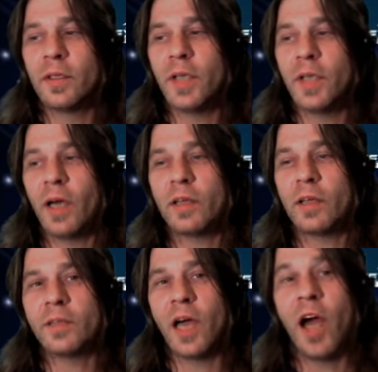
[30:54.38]
yeah,
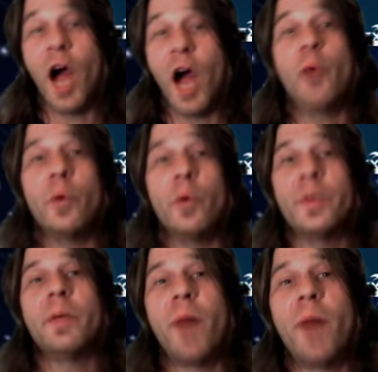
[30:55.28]
because I will
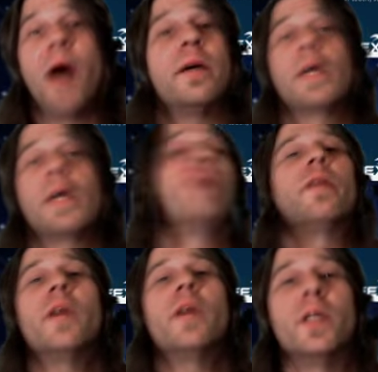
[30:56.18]
be compiling
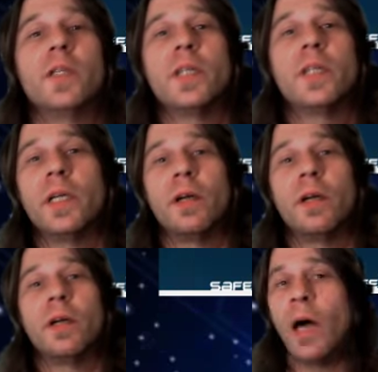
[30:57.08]
everything and looking at it
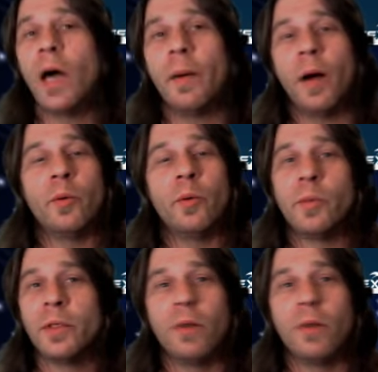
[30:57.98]
all. I will
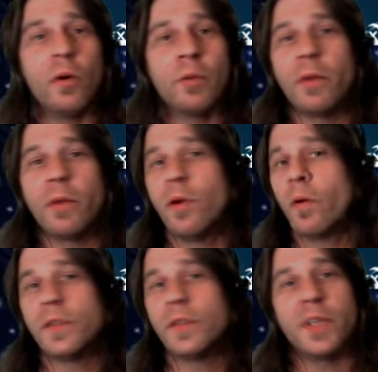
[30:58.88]
be loading my
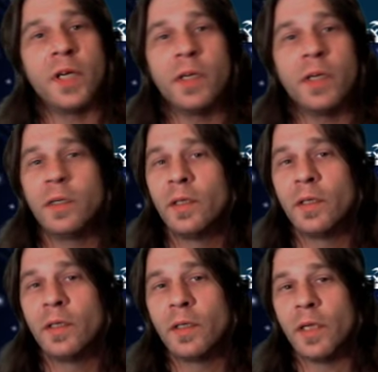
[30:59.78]
tokens in,
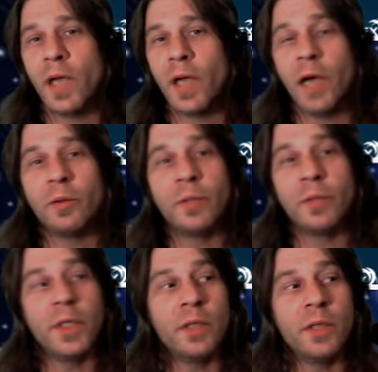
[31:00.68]
and I will
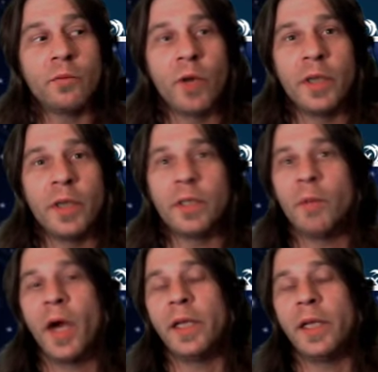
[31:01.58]
be running the
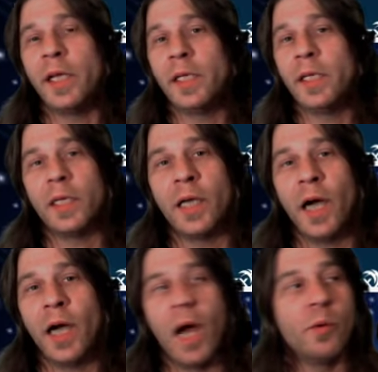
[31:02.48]
mining, and
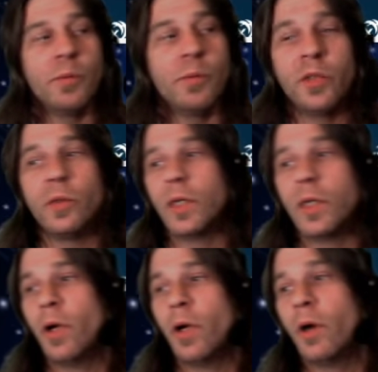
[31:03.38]
I will be doing
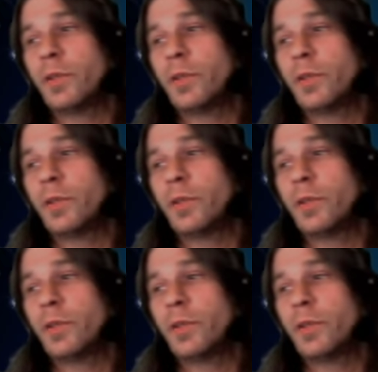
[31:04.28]
it all.